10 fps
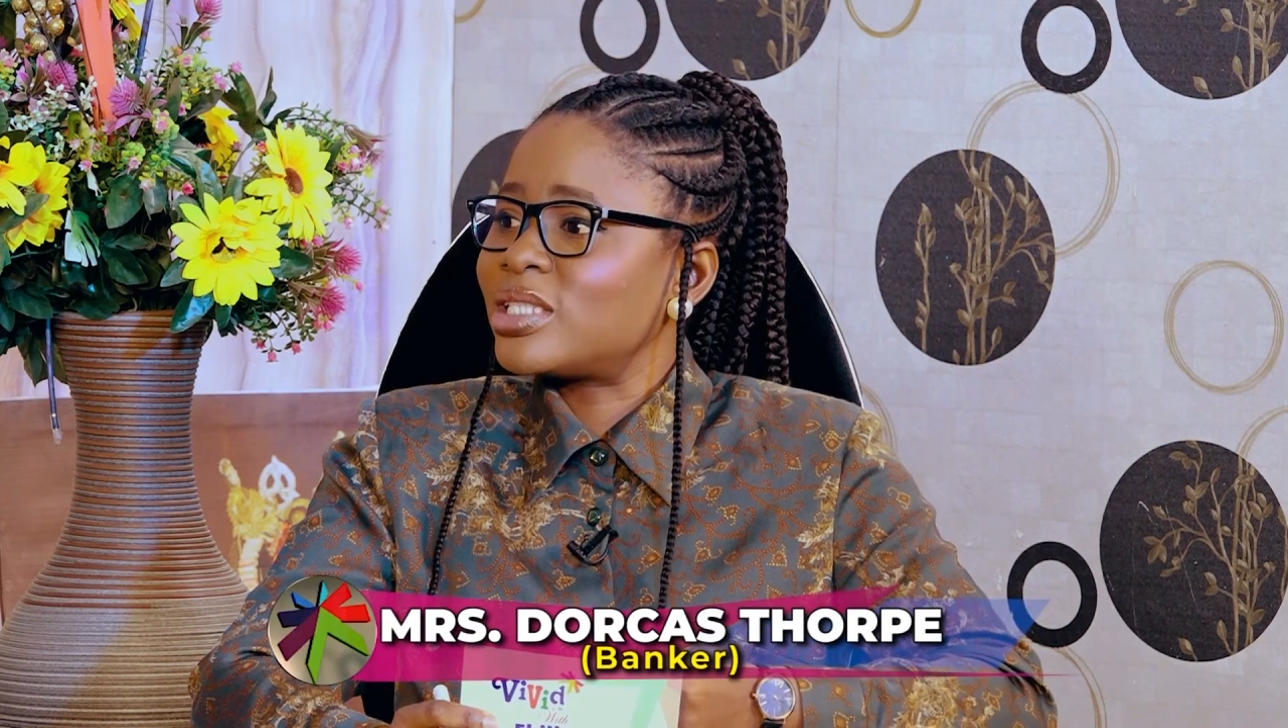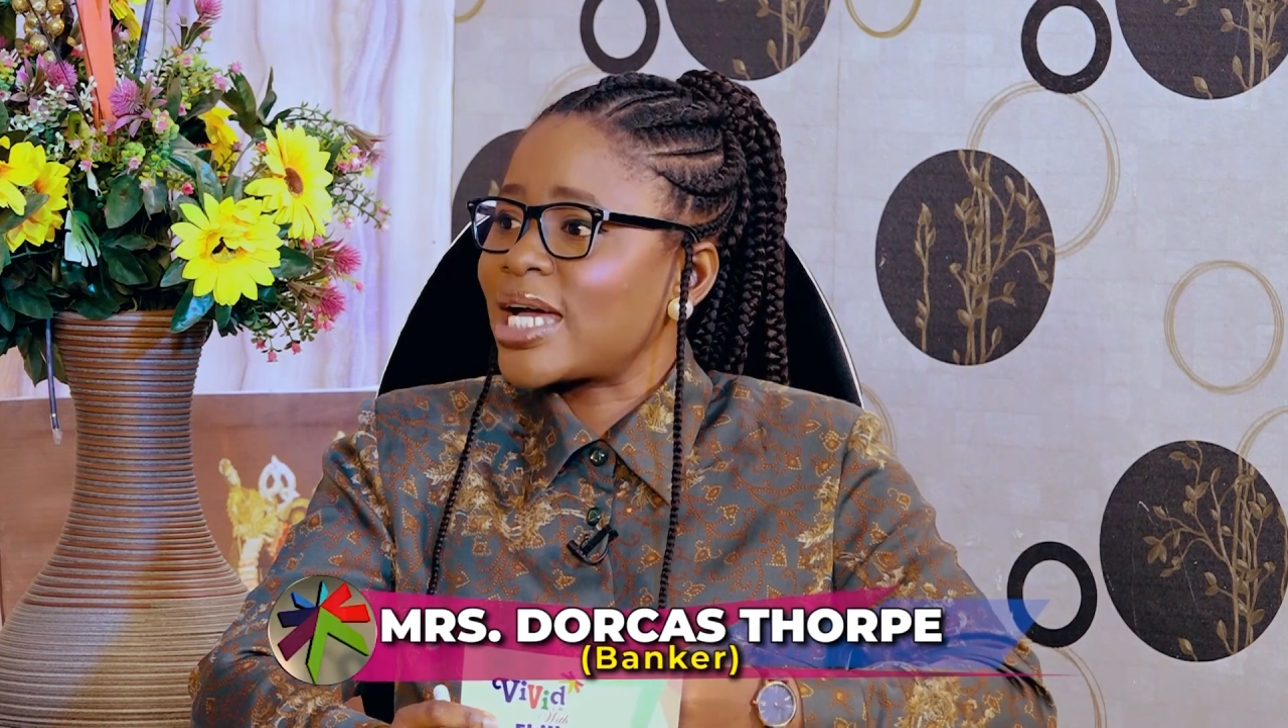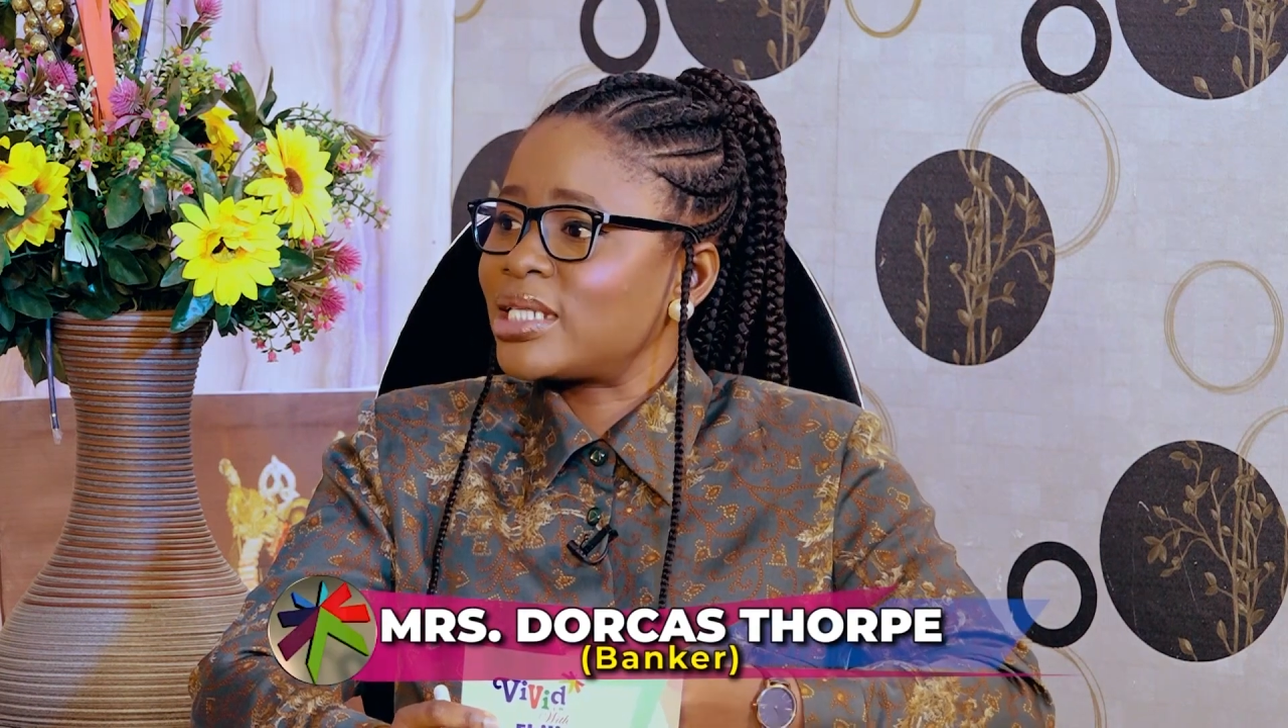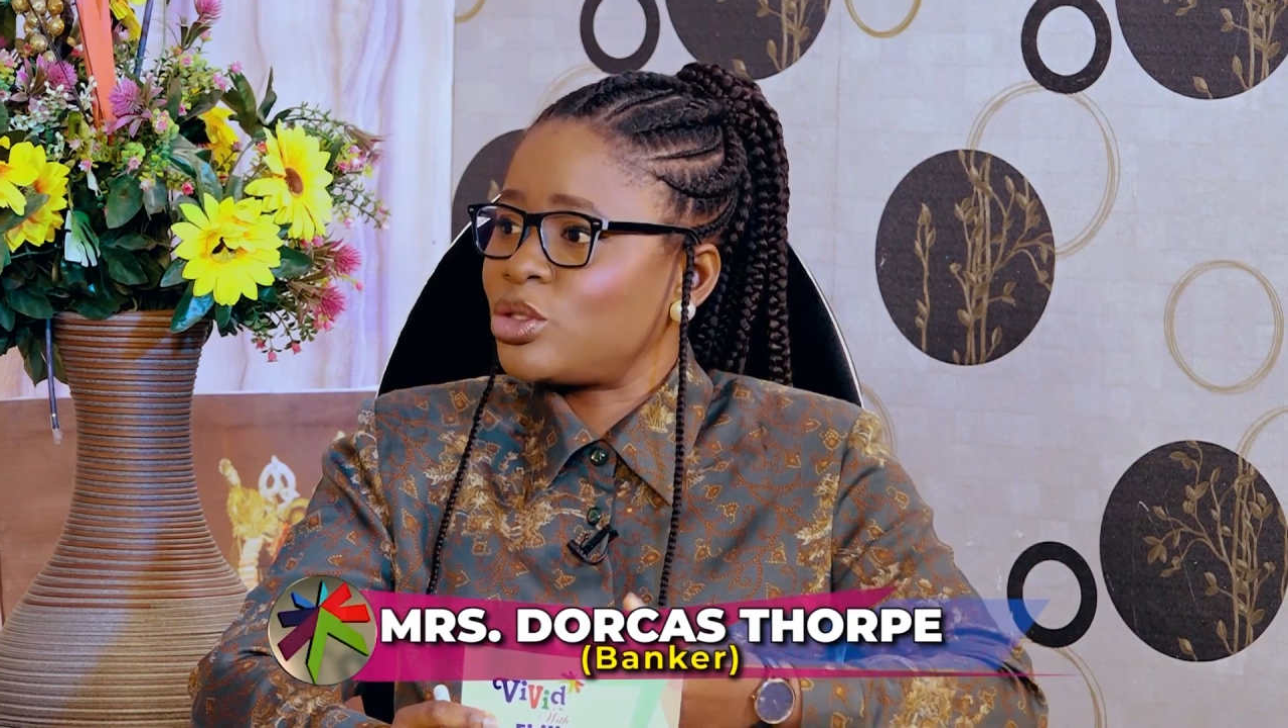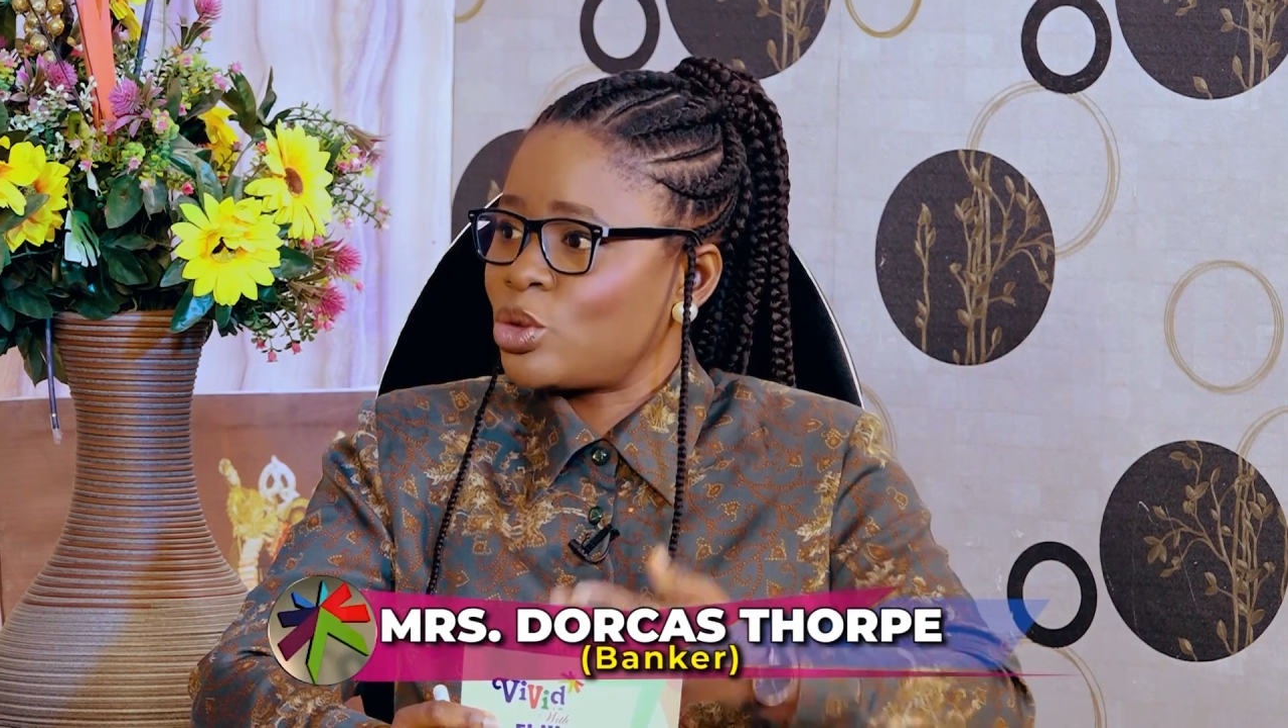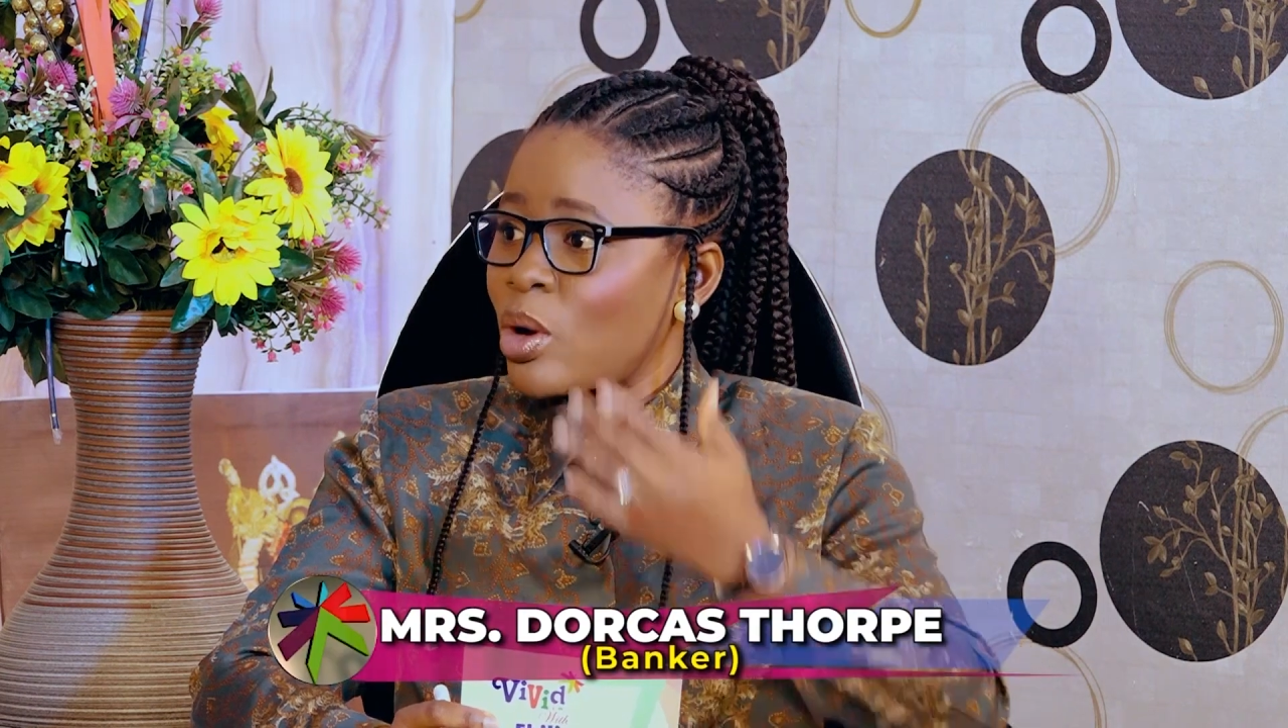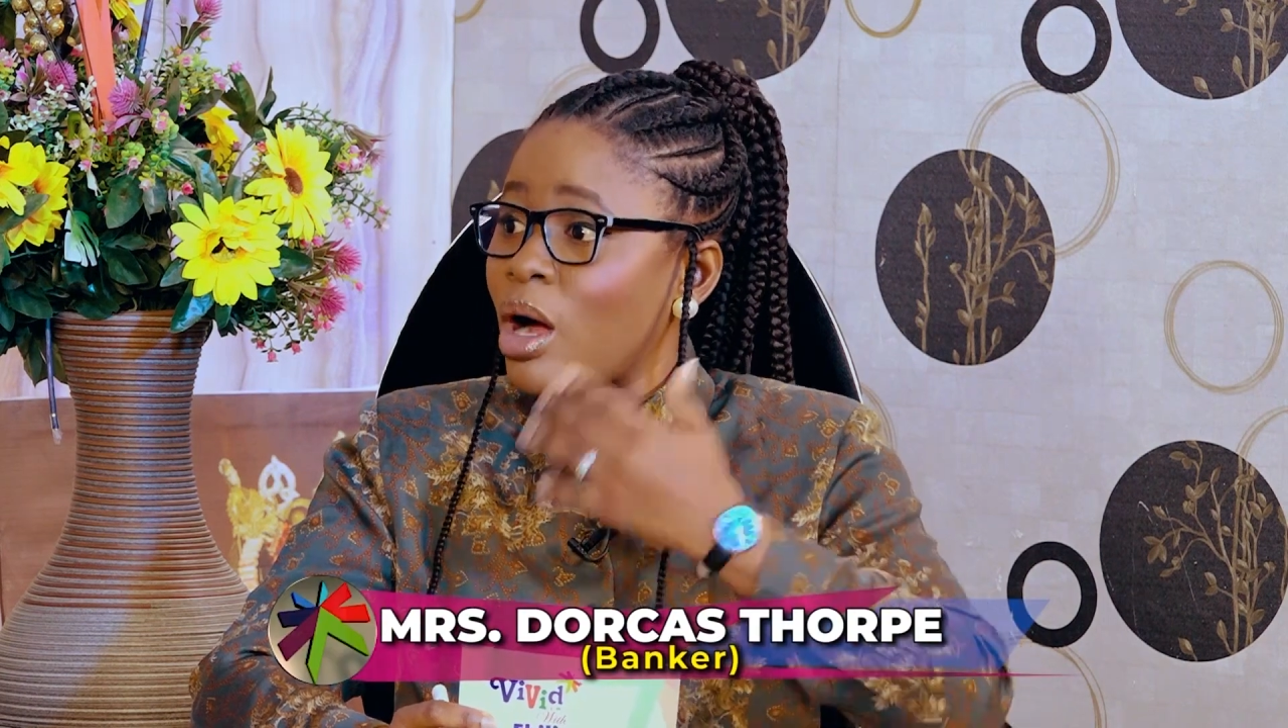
that, you know,